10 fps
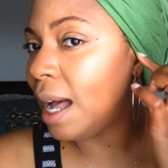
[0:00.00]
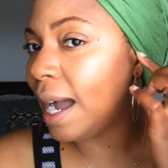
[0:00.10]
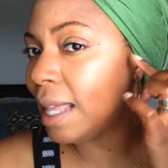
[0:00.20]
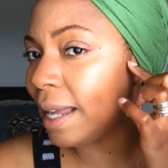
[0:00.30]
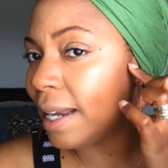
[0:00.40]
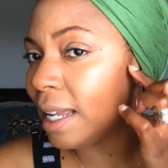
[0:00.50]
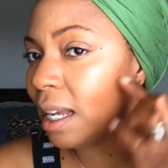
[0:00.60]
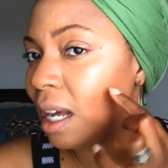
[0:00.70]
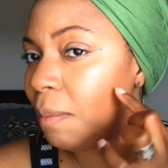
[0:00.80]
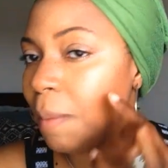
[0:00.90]
Highlighting
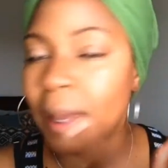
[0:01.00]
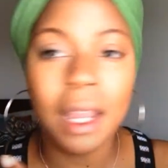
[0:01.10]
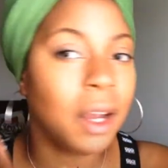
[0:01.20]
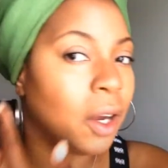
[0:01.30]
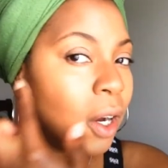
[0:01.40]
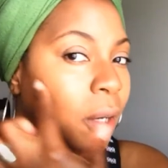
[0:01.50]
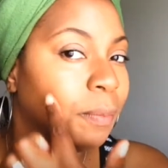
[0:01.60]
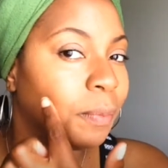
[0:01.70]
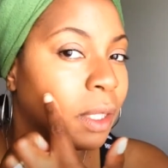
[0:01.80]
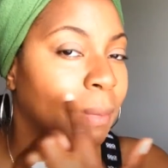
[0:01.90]
up here,
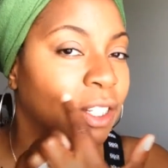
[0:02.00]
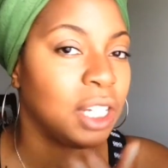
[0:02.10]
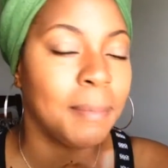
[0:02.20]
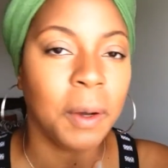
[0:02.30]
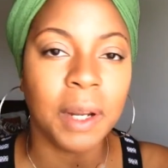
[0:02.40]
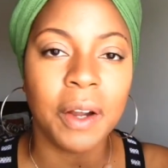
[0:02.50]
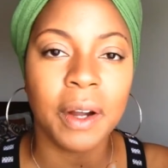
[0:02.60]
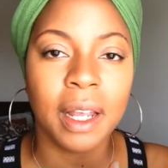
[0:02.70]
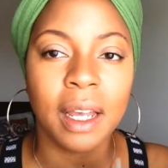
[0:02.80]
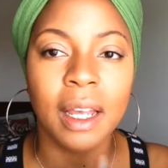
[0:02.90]
my cheekbone
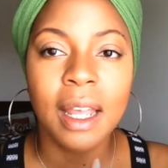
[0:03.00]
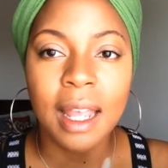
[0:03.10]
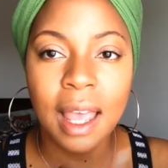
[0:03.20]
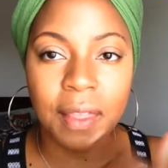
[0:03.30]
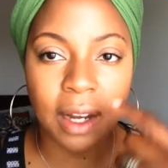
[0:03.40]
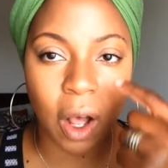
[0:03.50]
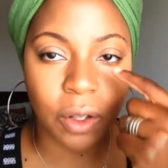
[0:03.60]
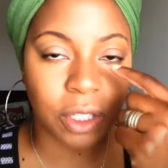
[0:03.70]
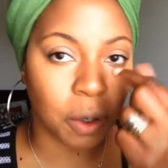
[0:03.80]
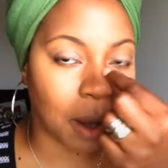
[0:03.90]
area, and then
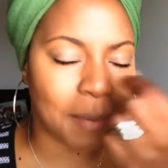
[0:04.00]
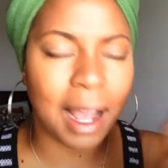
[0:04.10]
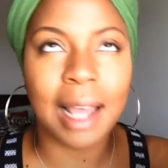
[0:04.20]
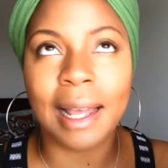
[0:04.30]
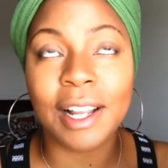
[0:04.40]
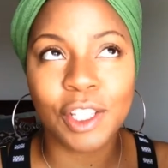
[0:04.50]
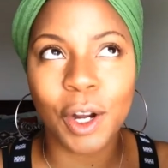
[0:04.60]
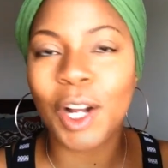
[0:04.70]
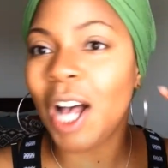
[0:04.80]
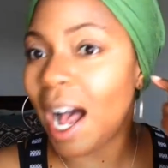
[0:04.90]
also
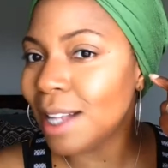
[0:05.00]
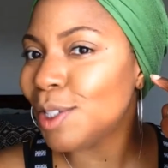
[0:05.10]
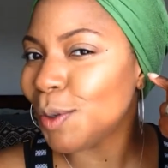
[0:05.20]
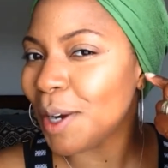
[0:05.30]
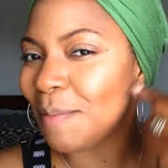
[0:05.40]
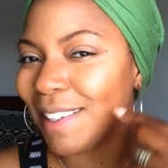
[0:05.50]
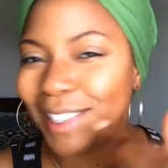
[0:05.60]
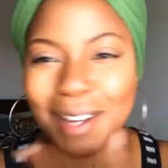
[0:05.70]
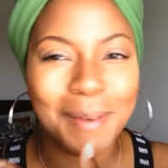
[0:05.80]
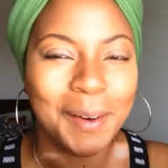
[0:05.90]
contouring my
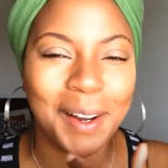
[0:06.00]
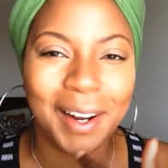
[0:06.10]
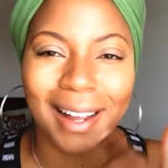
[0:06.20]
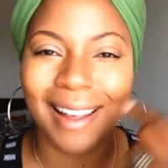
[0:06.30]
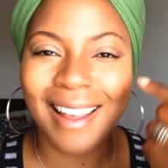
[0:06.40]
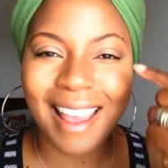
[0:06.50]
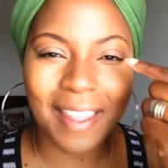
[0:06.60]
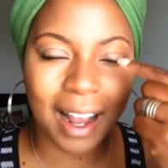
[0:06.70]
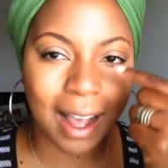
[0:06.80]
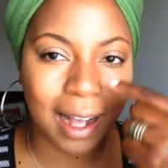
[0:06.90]
cheekbone area, and
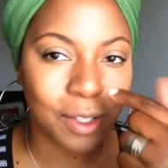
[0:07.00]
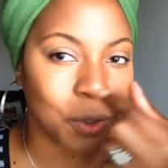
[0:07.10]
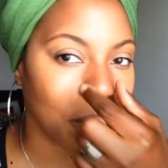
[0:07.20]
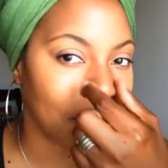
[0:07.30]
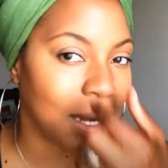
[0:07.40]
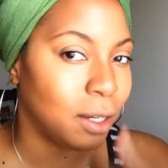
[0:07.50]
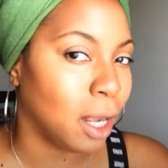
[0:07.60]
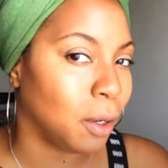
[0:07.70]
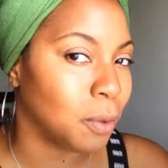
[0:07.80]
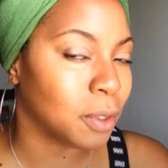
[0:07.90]
then contouring my
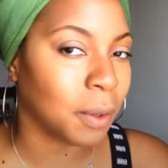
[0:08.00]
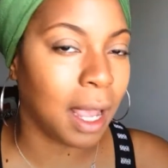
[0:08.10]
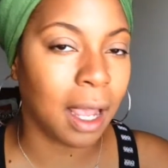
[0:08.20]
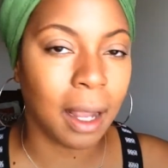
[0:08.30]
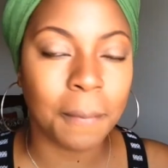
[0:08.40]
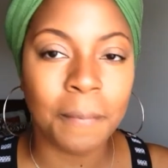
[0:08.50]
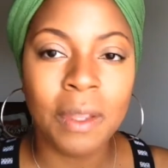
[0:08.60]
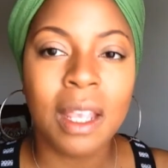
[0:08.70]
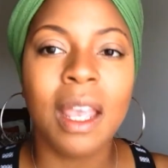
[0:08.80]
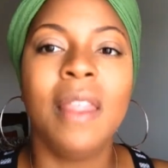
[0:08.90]
nose, okay?
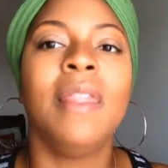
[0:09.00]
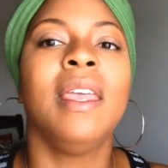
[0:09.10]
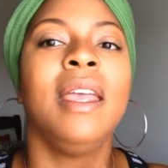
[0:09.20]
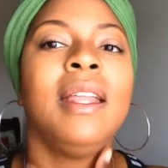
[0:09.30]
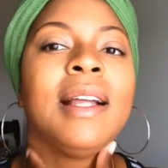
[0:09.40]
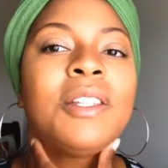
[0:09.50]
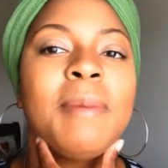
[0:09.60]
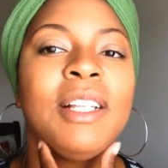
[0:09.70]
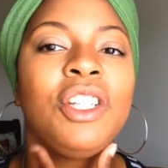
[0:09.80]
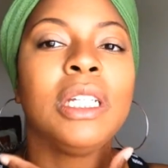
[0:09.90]
And then I do
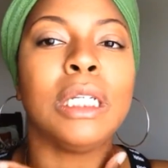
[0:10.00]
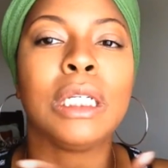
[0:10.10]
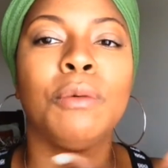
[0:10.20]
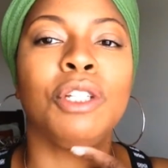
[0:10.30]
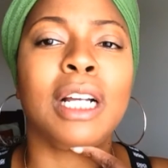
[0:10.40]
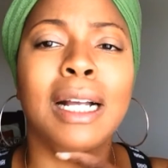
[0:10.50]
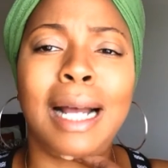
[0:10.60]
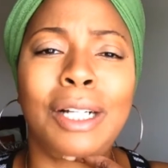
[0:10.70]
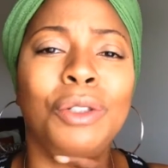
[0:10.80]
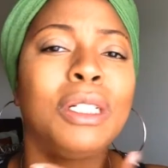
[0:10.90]
my chin. I wish I could
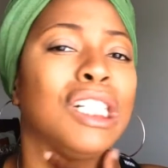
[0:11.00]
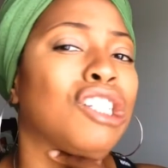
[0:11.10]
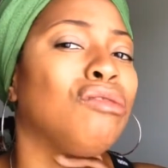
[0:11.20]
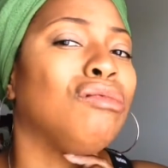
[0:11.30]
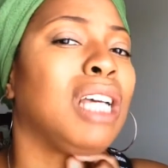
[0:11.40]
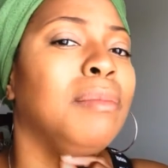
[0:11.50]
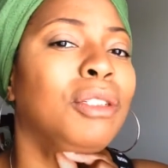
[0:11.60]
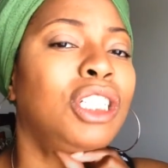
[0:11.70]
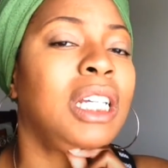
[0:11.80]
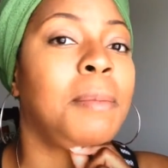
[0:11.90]
contour the little double
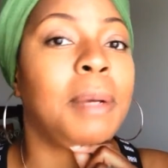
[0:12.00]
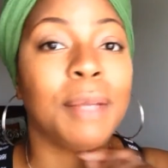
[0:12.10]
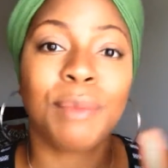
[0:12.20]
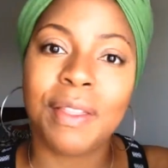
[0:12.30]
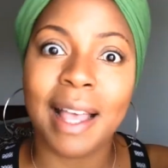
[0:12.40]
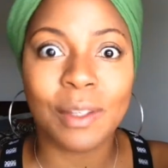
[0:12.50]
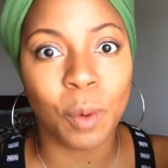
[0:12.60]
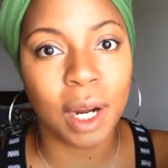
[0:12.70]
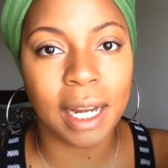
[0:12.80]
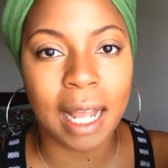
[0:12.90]
chin, but that's
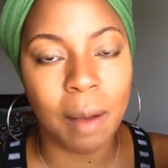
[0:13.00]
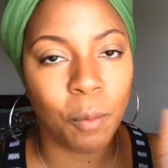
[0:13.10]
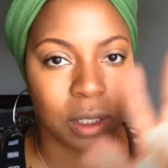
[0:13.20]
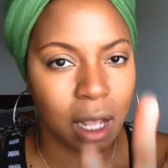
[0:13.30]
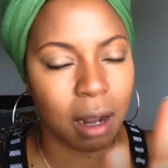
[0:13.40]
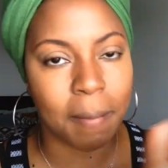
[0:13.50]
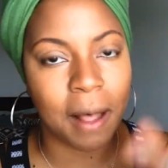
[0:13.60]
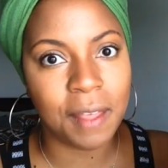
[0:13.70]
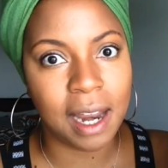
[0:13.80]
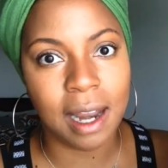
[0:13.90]
working out. We'll talk
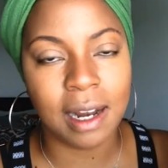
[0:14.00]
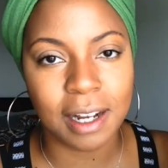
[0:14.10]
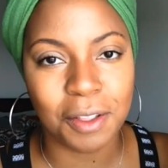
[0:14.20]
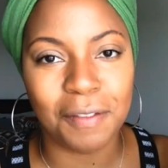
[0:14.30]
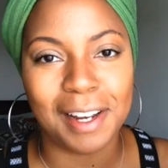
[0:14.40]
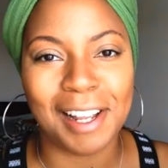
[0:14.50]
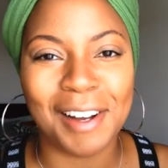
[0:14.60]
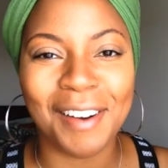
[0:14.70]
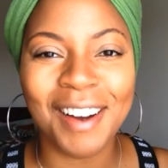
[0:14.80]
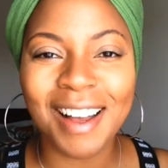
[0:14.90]
about that in another
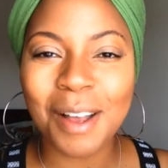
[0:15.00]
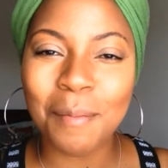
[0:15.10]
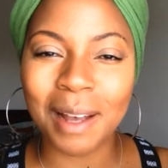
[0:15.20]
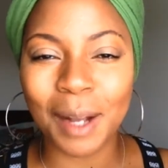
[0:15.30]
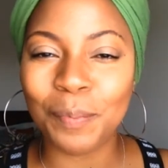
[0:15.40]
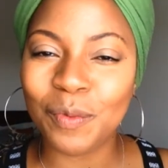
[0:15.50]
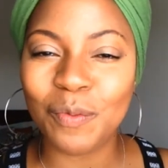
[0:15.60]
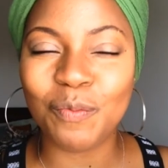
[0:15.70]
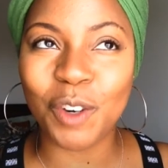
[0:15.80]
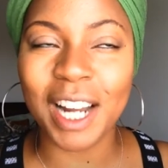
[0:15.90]
video. But
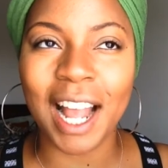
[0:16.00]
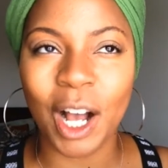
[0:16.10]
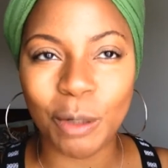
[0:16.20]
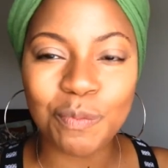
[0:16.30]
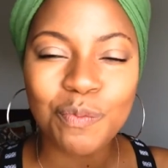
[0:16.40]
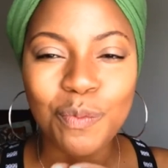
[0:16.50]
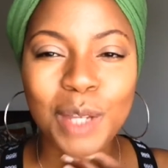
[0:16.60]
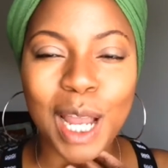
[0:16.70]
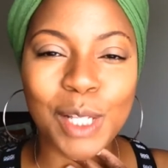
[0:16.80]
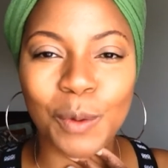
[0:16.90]
for now,
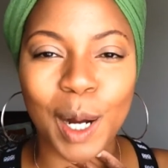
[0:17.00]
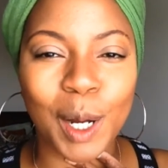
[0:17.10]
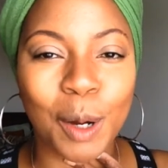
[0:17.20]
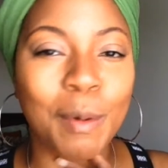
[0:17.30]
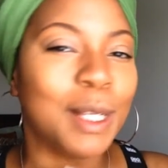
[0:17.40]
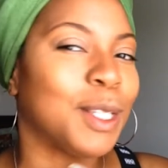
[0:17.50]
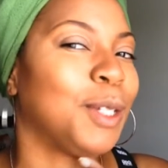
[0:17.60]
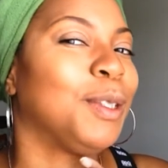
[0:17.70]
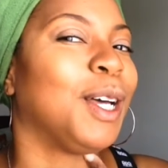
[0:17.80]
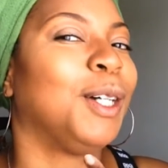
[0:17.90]
it's right here, but it's
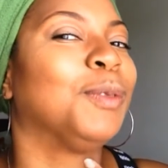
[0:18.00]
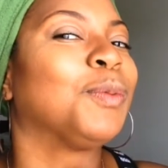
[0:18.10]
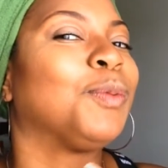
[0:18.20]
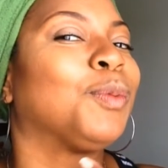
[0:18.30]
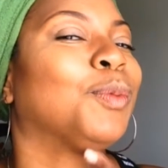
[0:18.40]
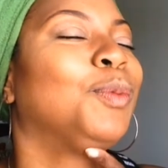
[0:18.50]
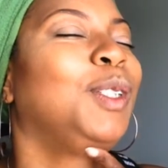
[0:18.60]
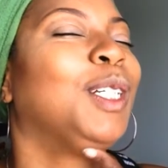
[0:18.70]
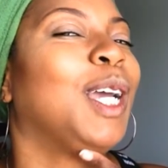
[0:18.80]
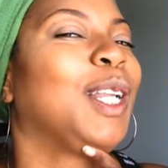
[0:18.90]
cute though.
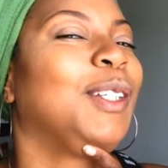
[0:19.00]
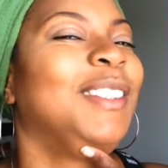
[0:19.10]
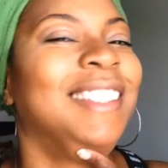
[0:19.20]
Look at it.